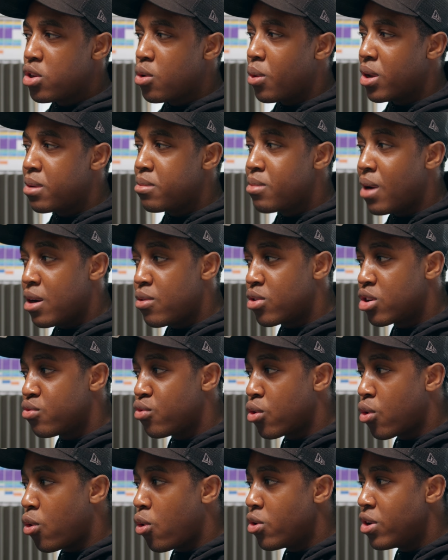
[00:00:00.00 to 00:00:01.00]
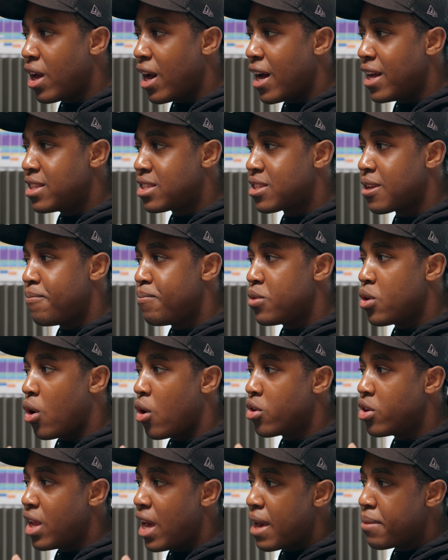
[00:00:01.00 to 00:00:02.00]
you might want to record
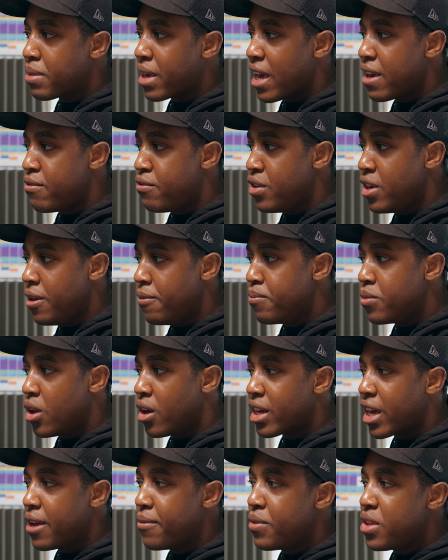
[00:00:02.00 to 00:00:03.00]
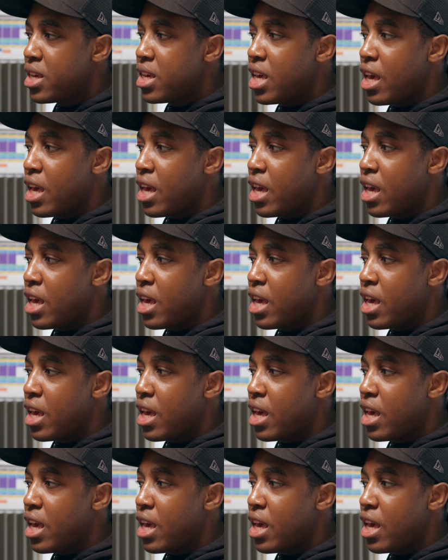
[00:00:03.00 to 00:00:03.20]
on MKV, okay?